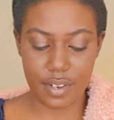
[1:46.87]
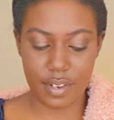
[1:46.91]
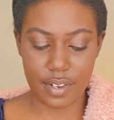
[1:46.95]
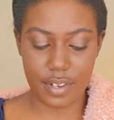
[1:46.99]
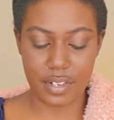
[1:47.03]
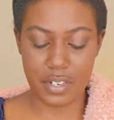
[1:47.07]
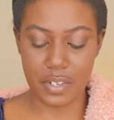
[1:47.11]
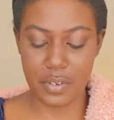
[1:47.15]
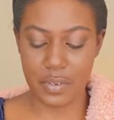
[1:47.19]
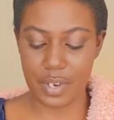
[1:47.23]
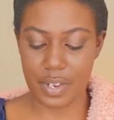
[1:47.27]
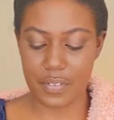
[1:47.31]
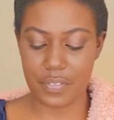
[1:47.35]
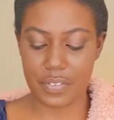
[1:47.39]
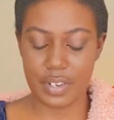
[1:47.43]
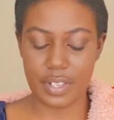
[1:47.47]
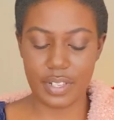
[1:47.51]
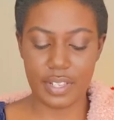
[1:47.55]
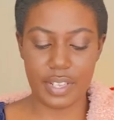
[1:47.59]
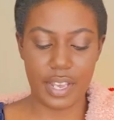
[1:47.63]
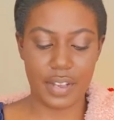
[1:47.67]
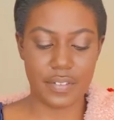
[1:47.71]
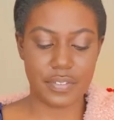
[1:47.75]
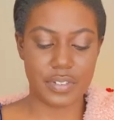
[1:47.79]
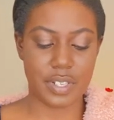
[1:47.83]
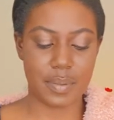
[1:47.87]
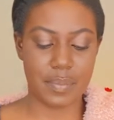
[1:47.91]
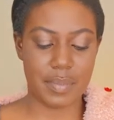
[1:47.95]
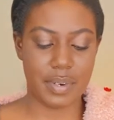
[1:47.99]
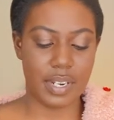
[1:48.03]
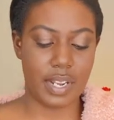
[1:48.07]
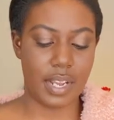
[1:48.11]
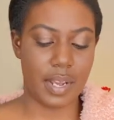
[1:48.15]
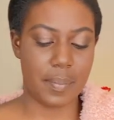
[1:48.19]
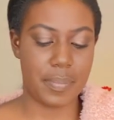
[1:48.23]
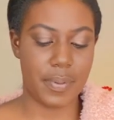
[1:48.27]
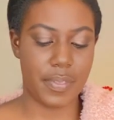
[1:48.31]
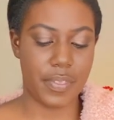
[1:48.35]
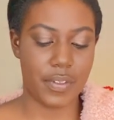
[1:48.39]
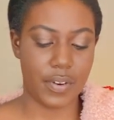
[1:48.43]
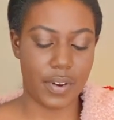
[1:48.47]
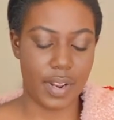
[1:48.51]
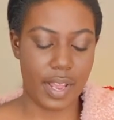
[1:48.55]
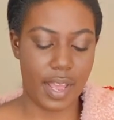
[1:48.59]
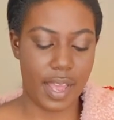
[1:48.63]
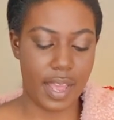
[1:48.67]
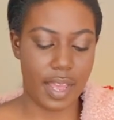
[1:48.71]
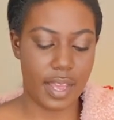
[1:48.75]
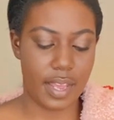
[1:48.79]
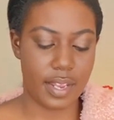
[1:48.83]
You definitely have somebody up in their
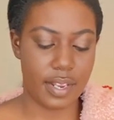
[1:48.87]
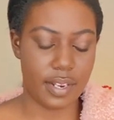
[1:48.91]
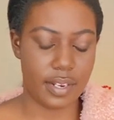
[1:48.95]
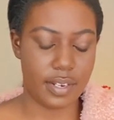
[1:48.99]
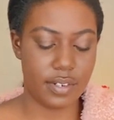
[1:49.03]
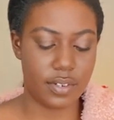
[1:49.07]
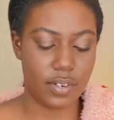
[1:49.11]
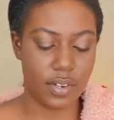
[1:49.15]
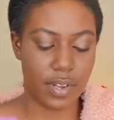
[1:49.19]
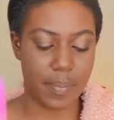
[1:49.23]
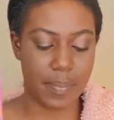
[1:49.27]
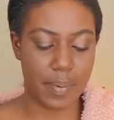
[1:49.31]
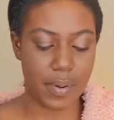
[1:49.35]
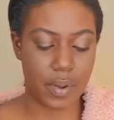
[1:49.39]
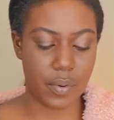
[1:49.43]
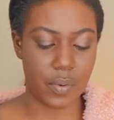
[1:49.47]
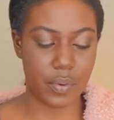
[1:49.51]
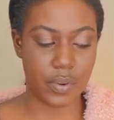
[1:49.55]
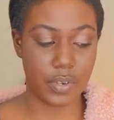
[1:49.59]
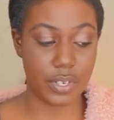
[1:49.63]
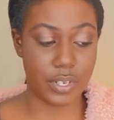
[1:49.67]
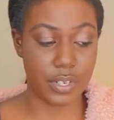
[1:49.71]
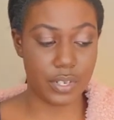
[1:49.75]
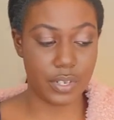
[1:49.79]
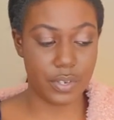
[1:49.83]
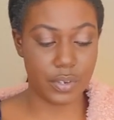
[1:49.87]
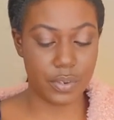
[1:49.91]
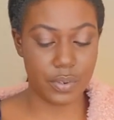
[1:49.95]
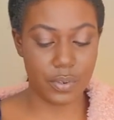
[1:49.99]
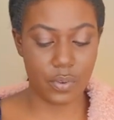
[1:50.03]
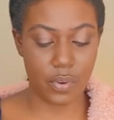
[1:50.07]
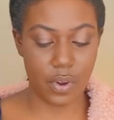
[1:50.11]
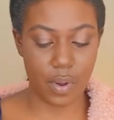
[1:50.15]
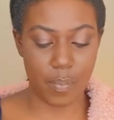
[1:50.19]
head about you,